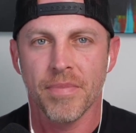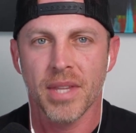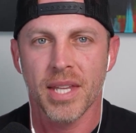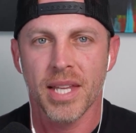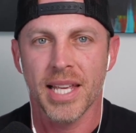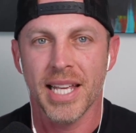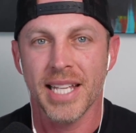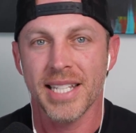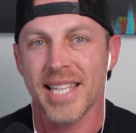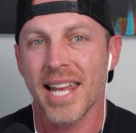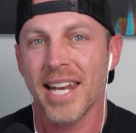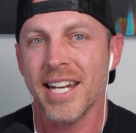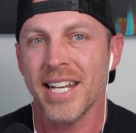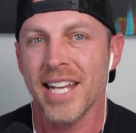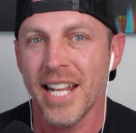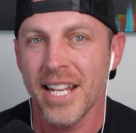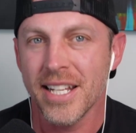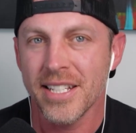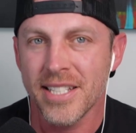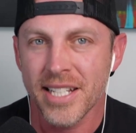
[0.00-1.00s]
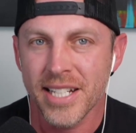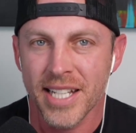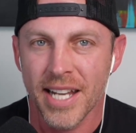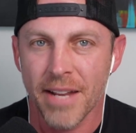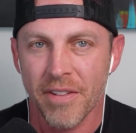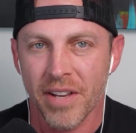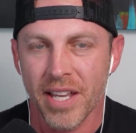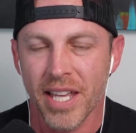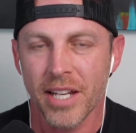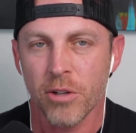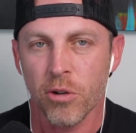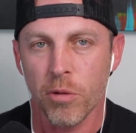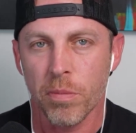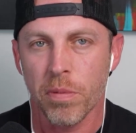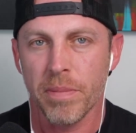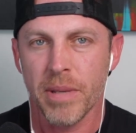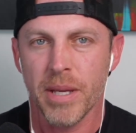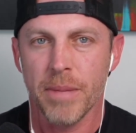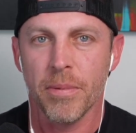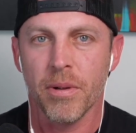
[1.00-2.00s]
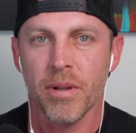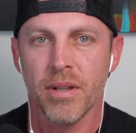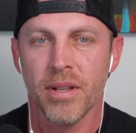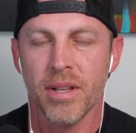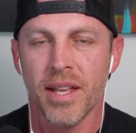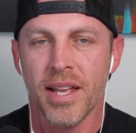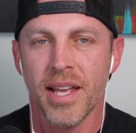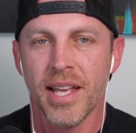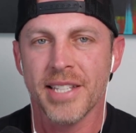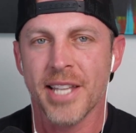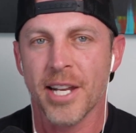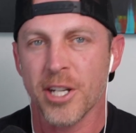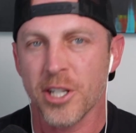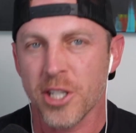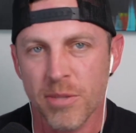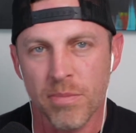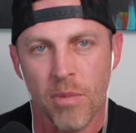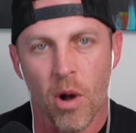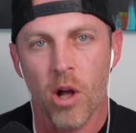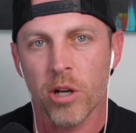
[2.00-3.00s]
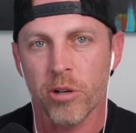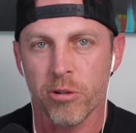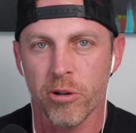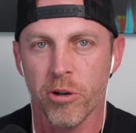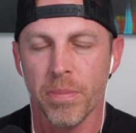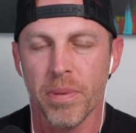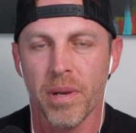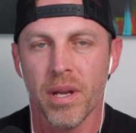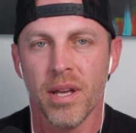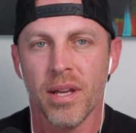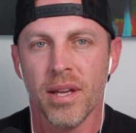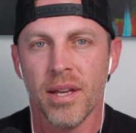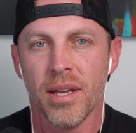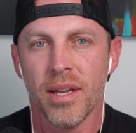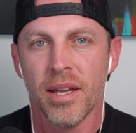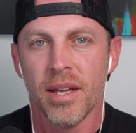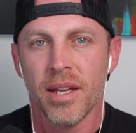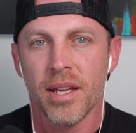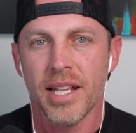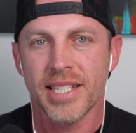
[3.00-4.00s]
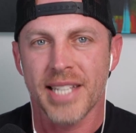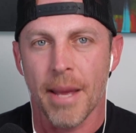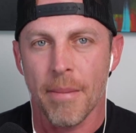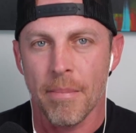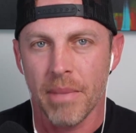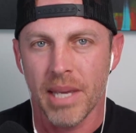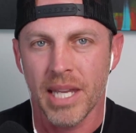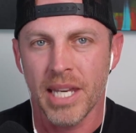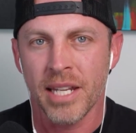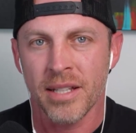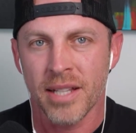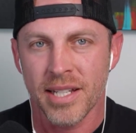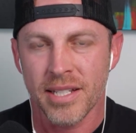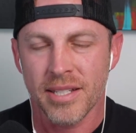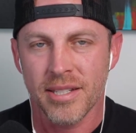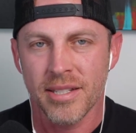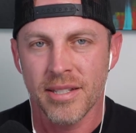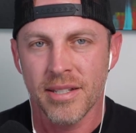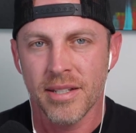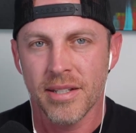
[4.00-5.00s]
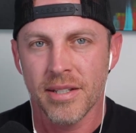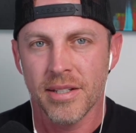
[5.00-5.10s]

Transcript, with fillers: Is that an insignificant group of people? Is that a small group? Is that meaningless?